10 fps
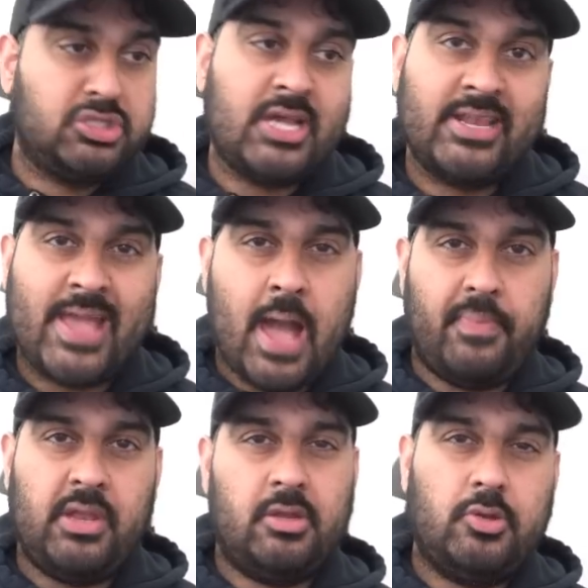dead cap
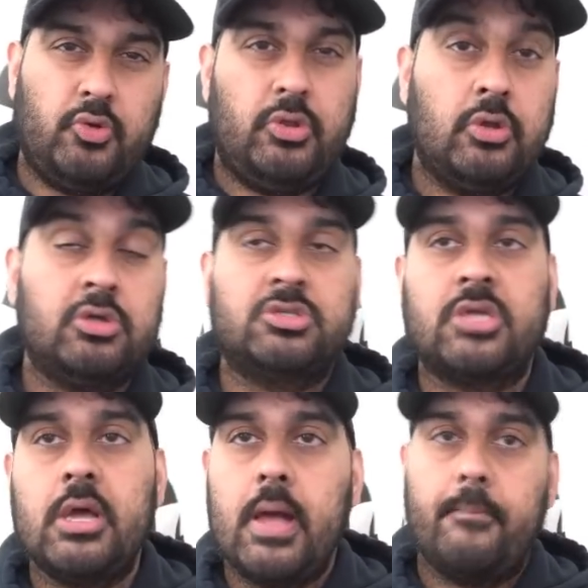in a two years
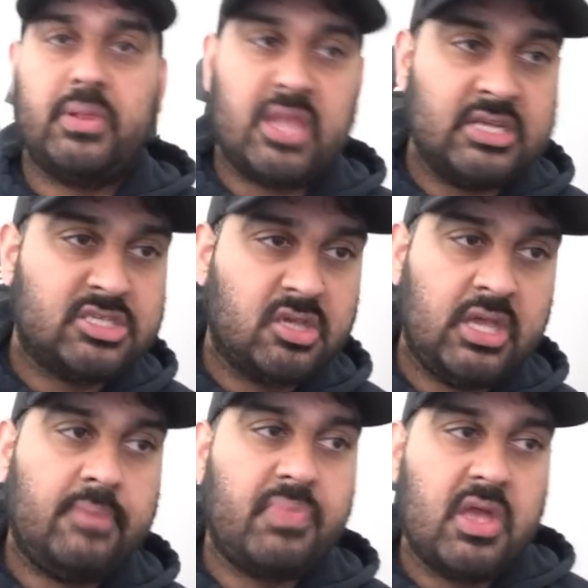
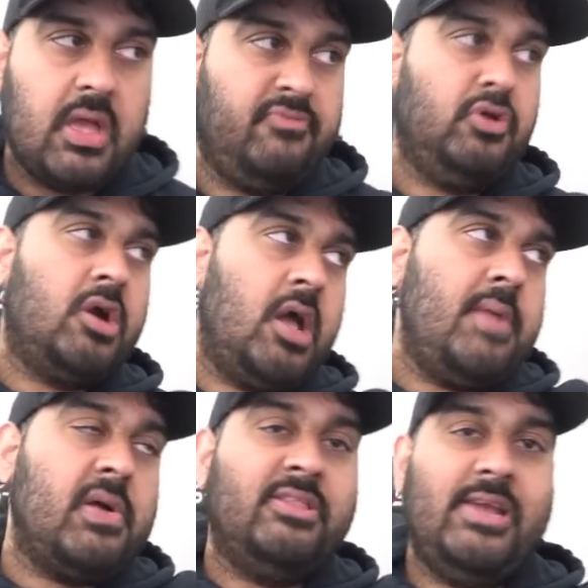potentially if you cut
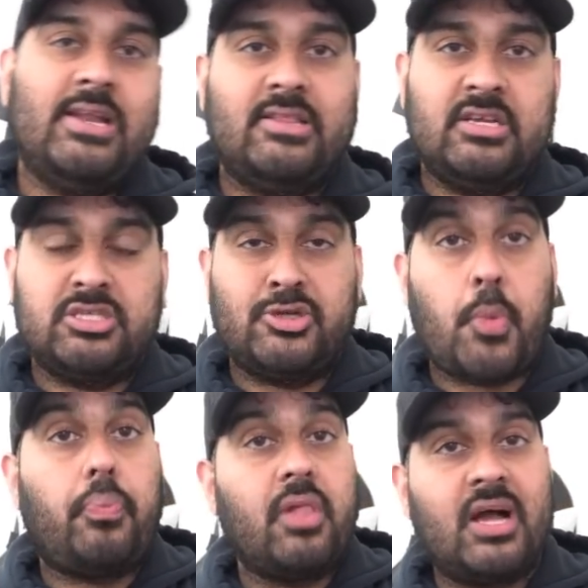him at the end of this year.
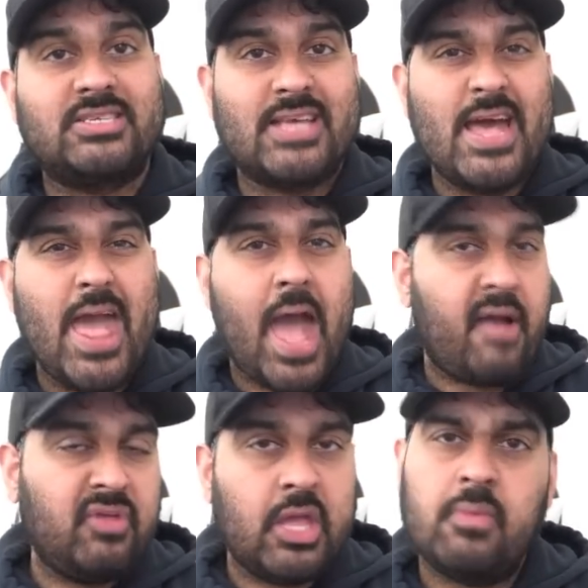Plus,
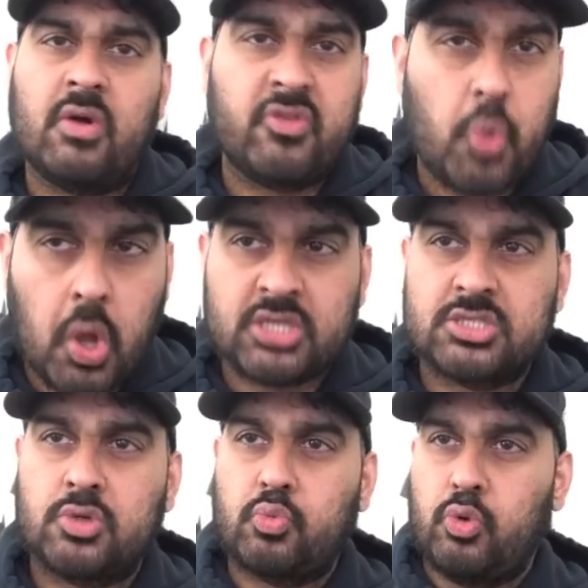having him on the
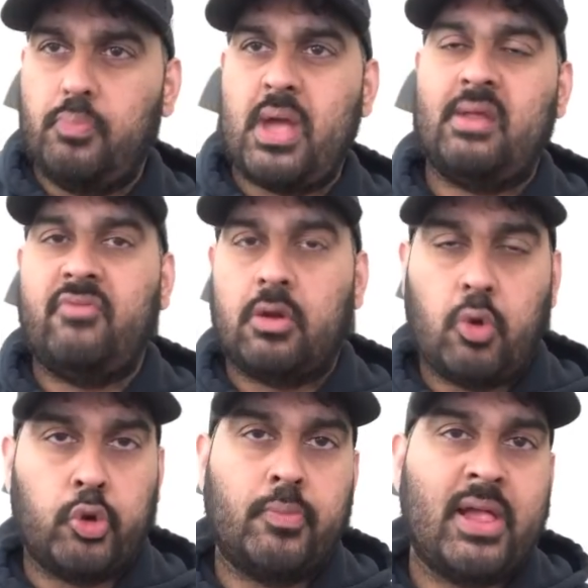roster will benefit a
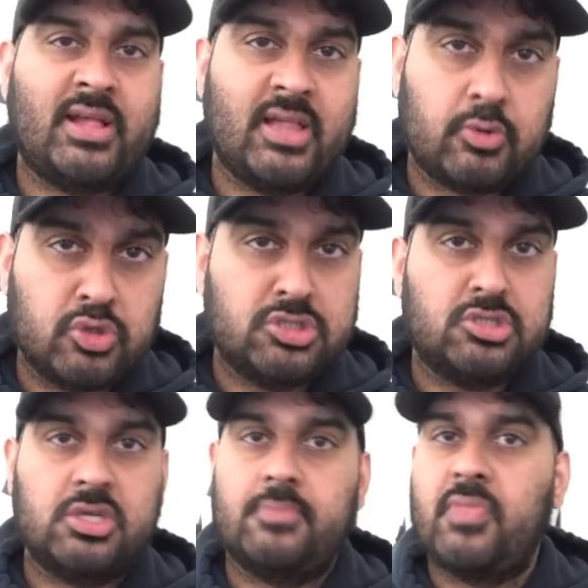quarterback like
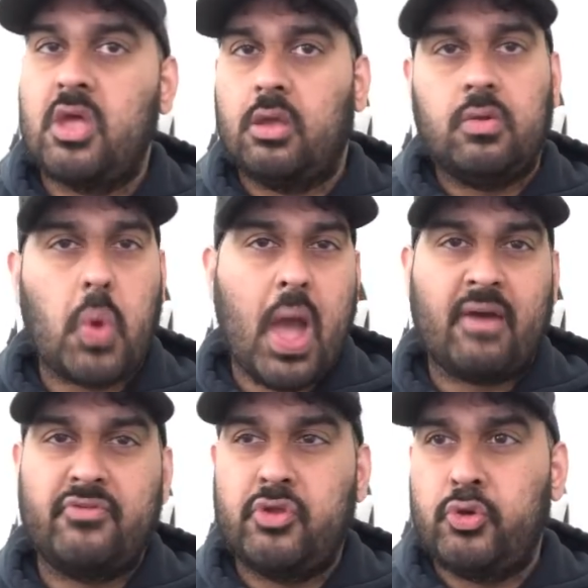Richardson. You don't
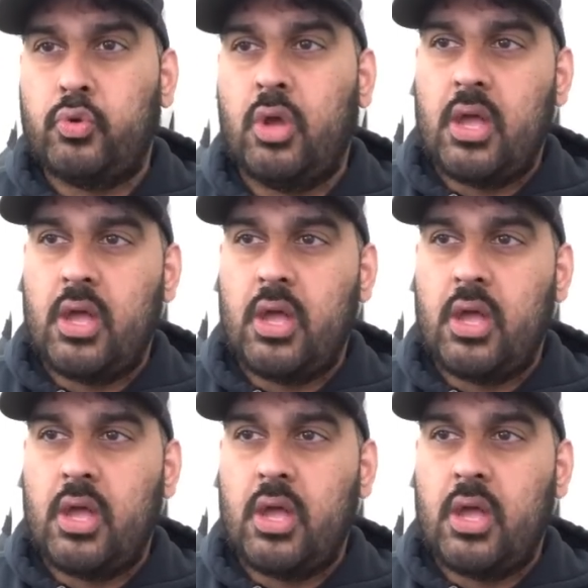have to